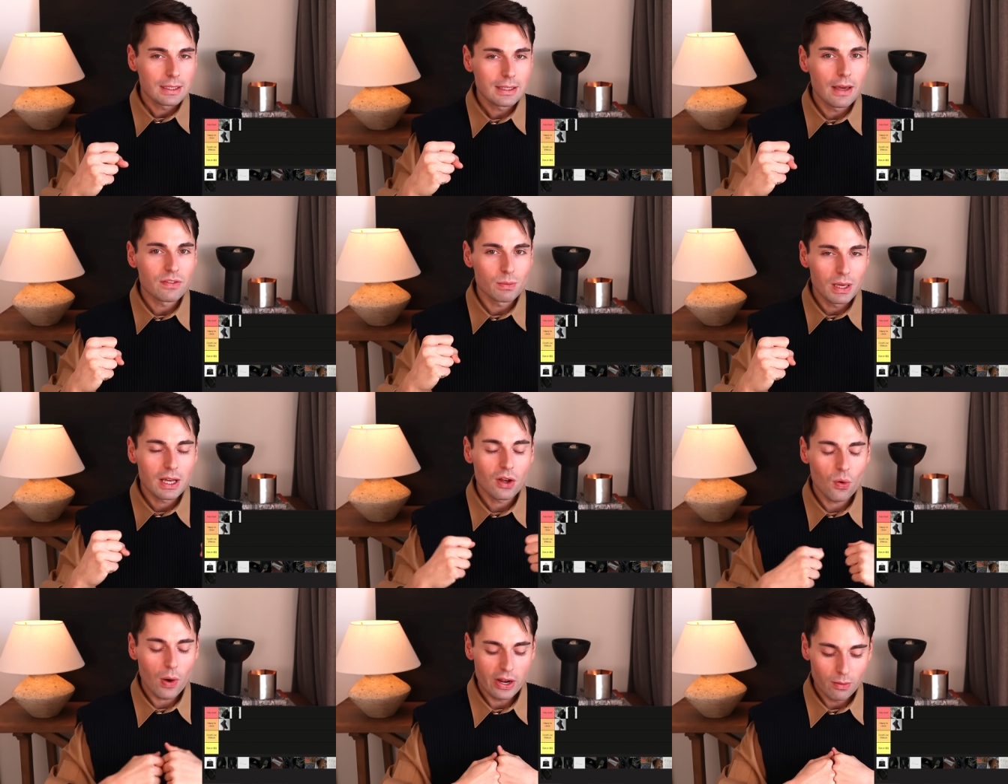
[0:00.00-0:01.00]
gives me
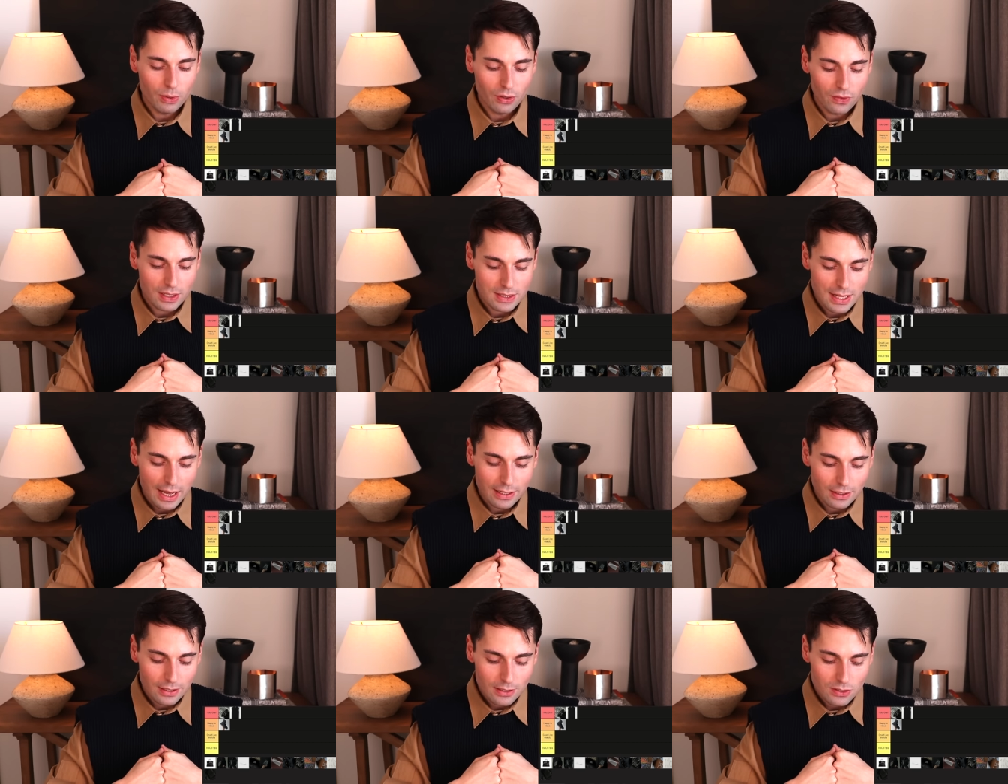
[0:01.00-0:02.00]
quite a bit of
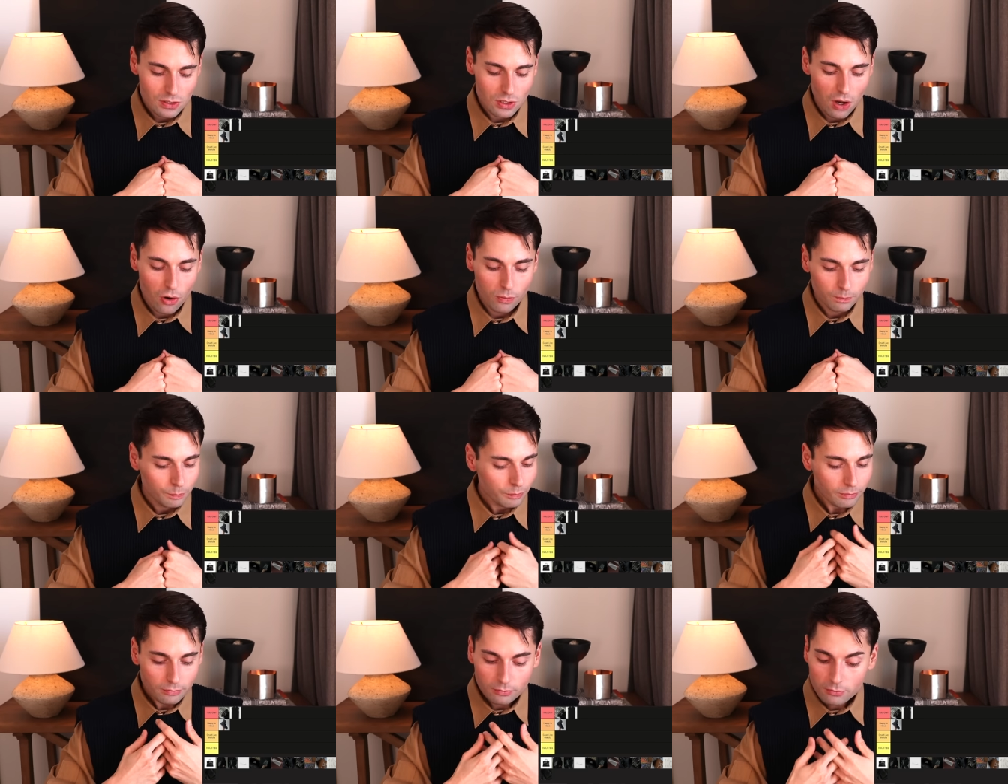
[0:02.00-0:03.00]
anxiety. So
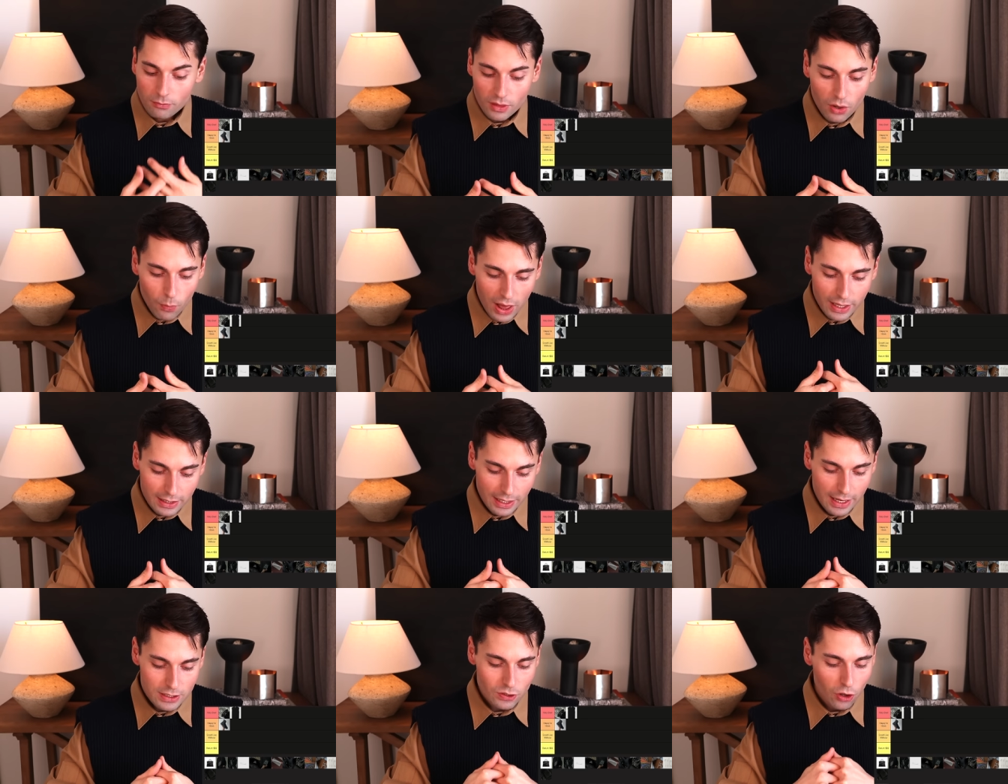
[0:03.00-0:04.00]
while it
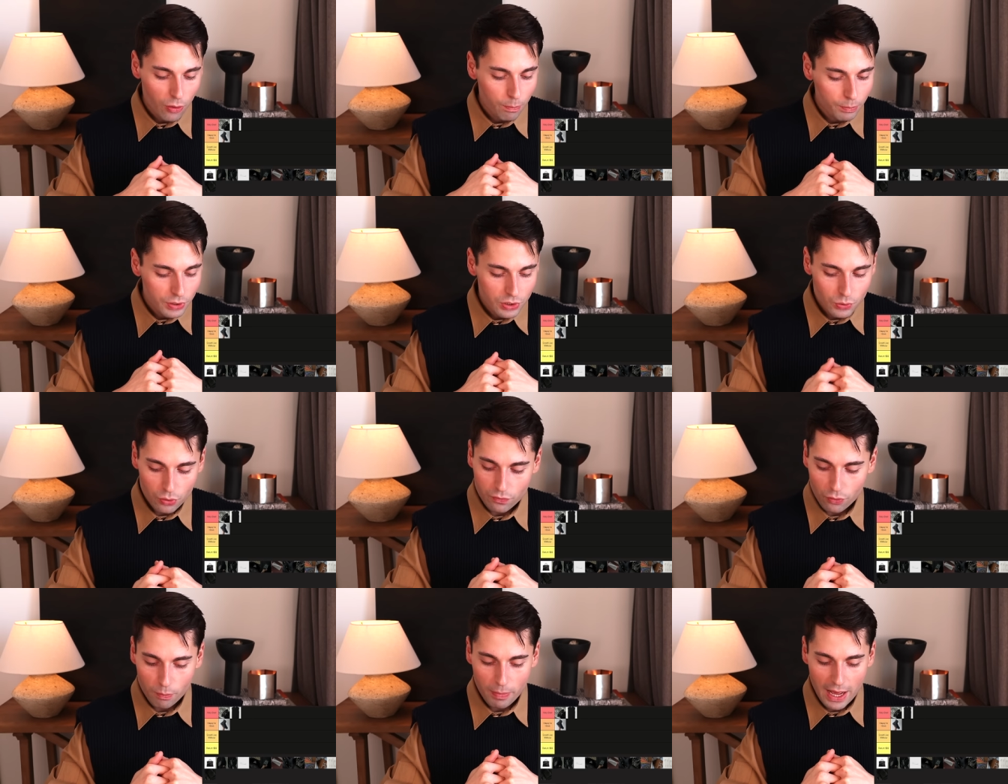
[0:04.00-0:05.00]
is a
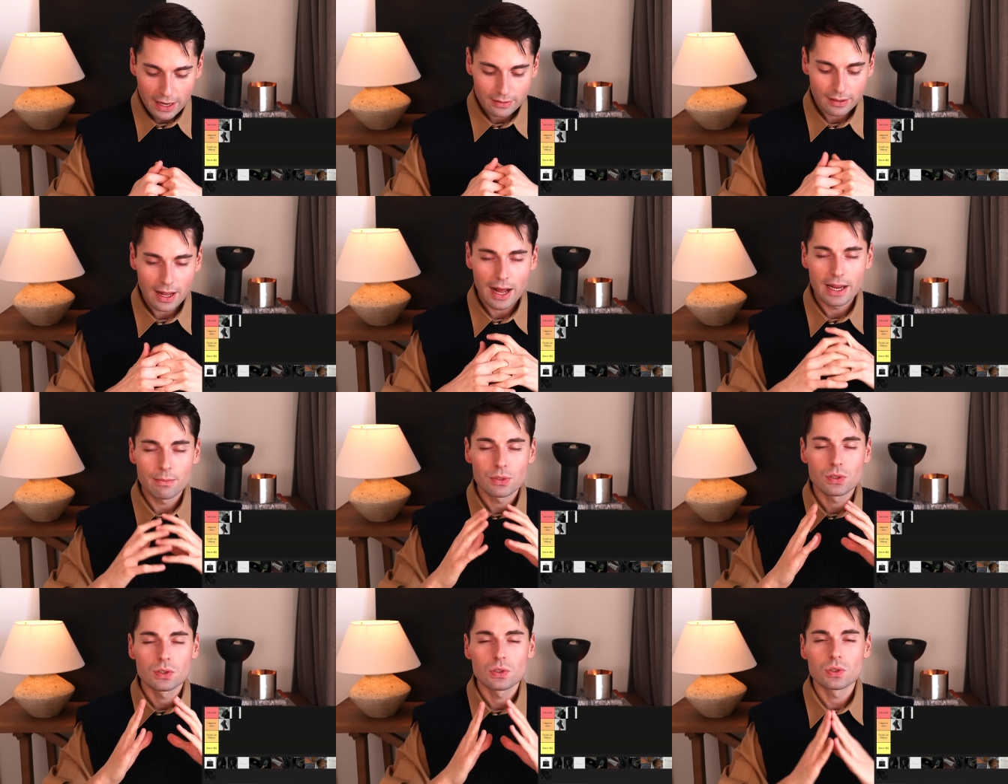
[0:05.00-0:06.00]
beautiful bag that I am
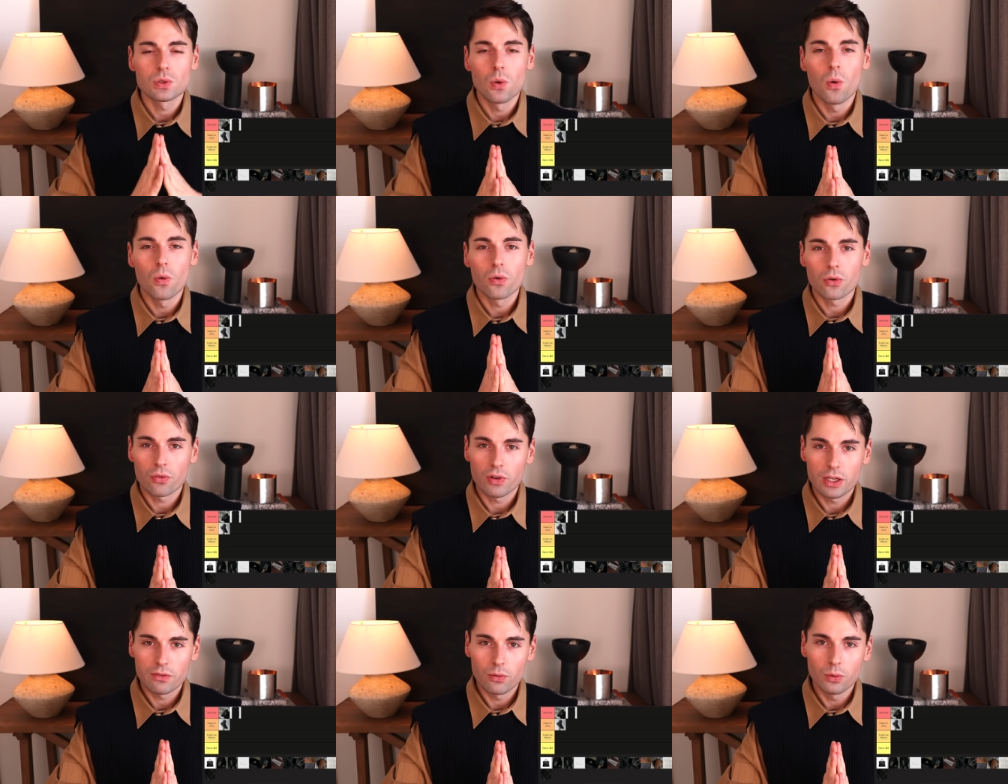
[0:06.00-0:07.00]
so
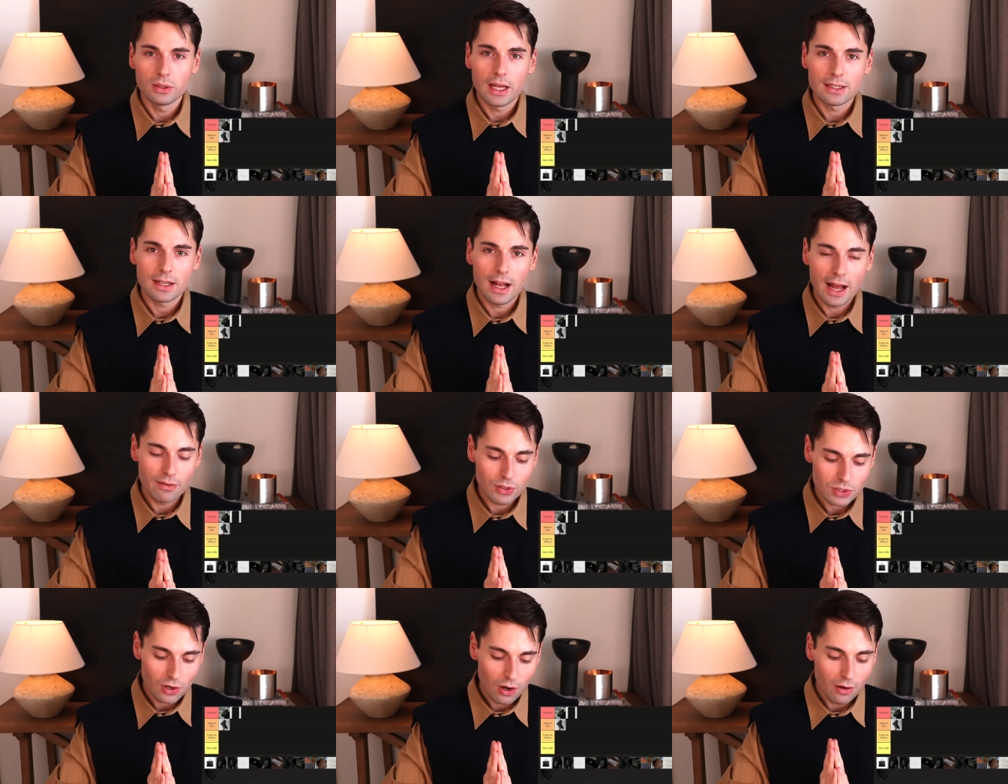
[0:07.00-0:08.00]
grateful that I
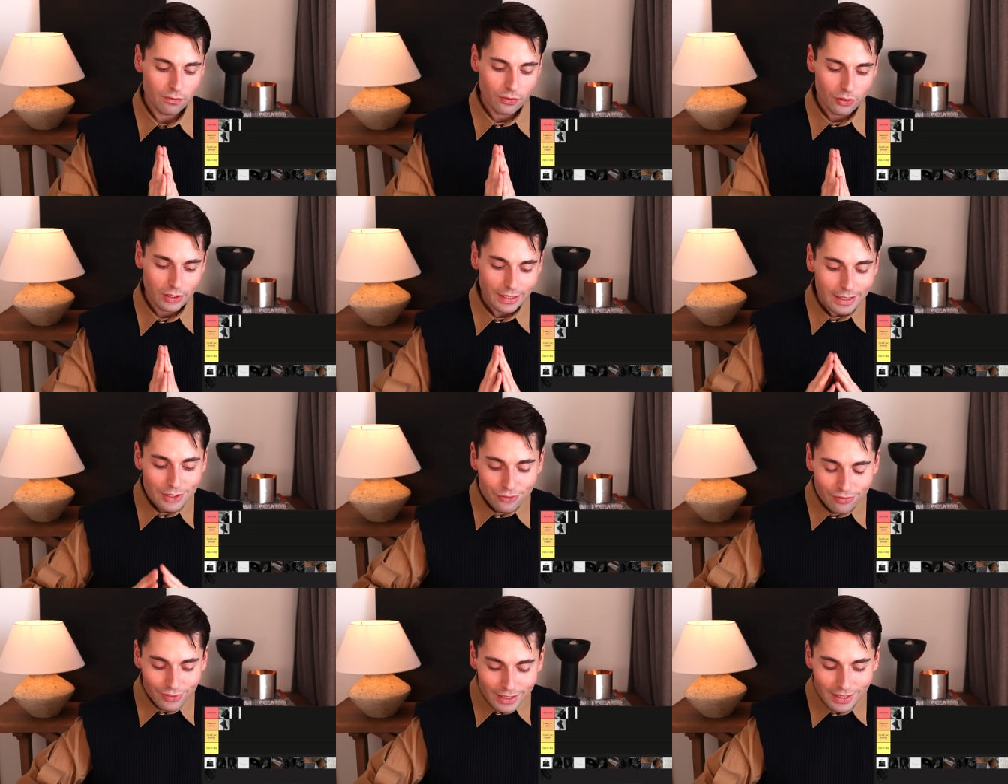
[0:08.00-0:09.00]
was offered, it
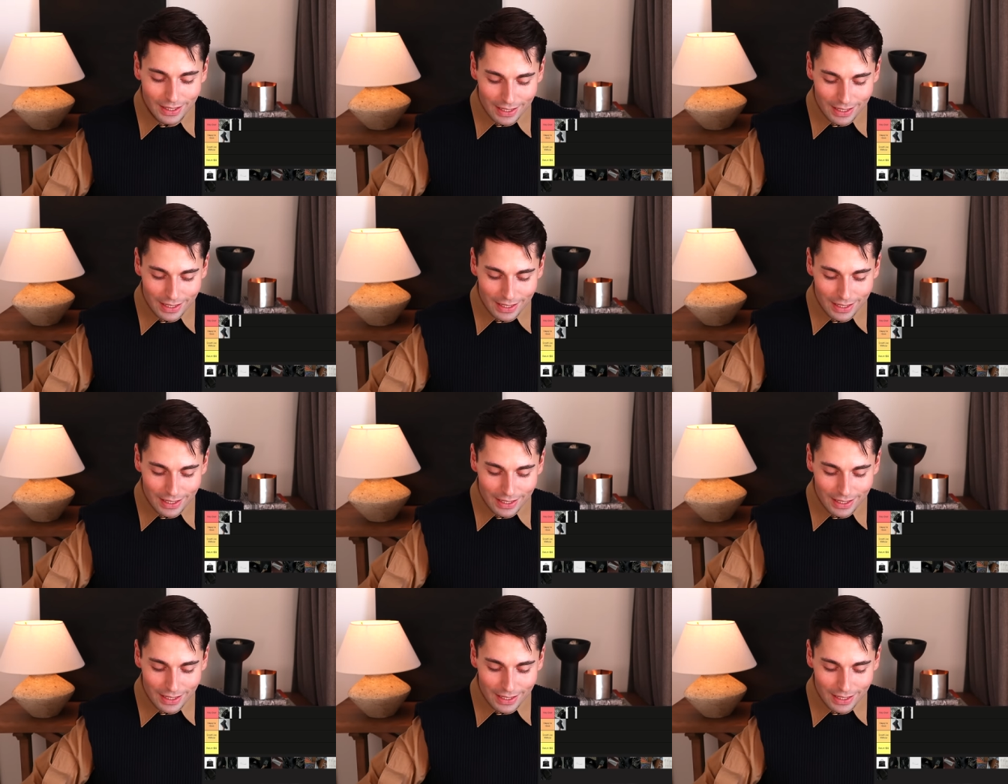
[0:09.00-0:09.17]
really